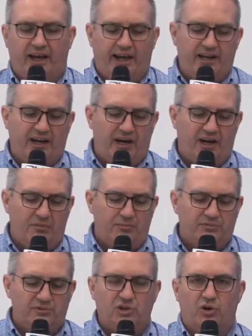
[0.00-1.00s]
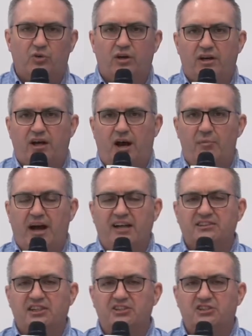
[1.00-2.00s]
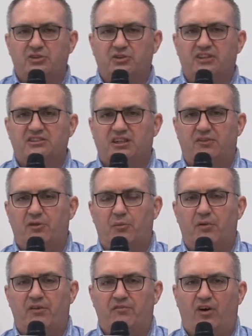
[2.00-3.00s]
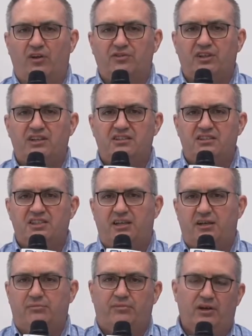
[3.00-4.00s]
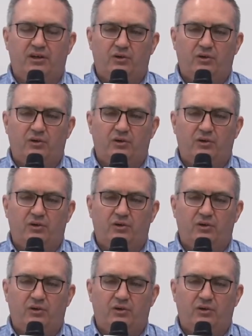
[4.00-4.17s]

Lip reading: And so I'm asking students, if you're involved in a team,